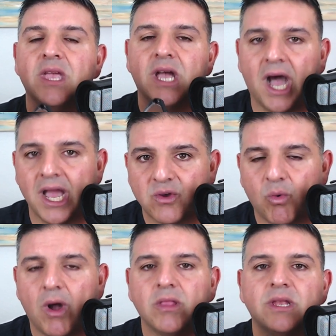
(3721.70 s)
high
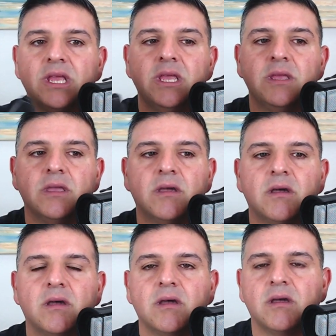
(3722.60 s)
quality,
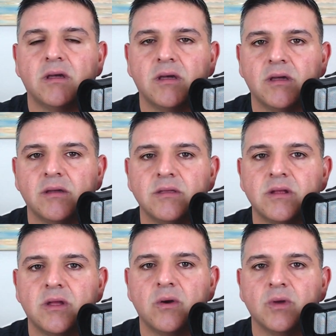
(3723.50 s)
uh, uh,
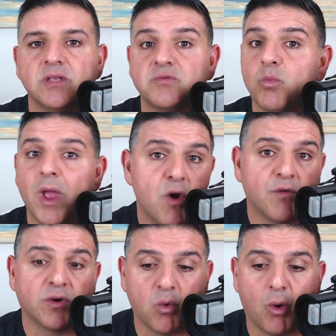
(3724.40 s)
you know, is way
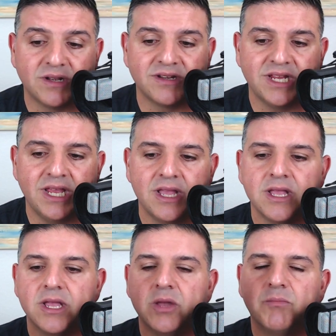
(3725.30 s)
over quantity,
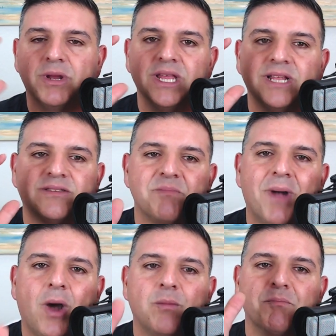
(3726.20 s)
but it's
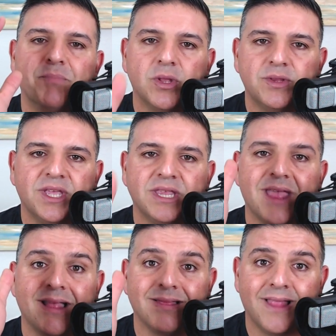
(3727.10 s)
about building
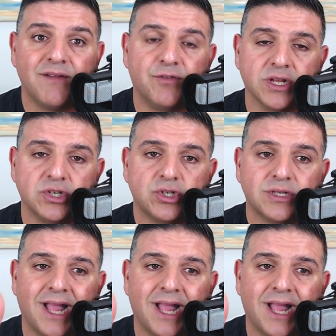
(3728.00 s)
that leverage.